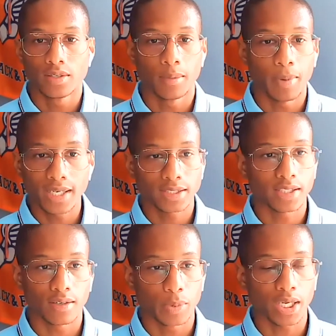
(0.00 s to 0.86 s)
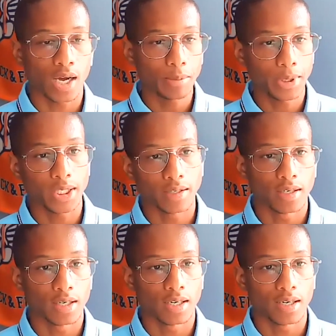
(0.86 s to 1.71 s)
the mindset of becoming
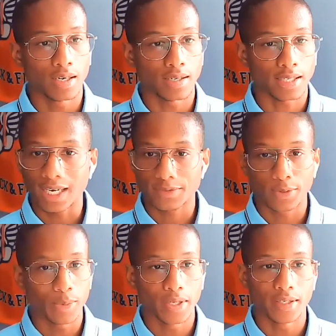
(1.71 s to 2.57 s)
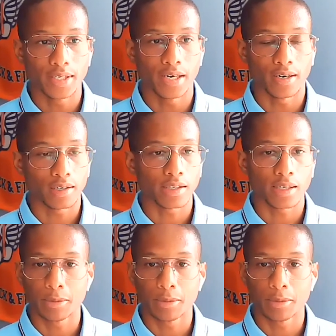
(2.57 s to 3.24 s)
a cash flow millionaire,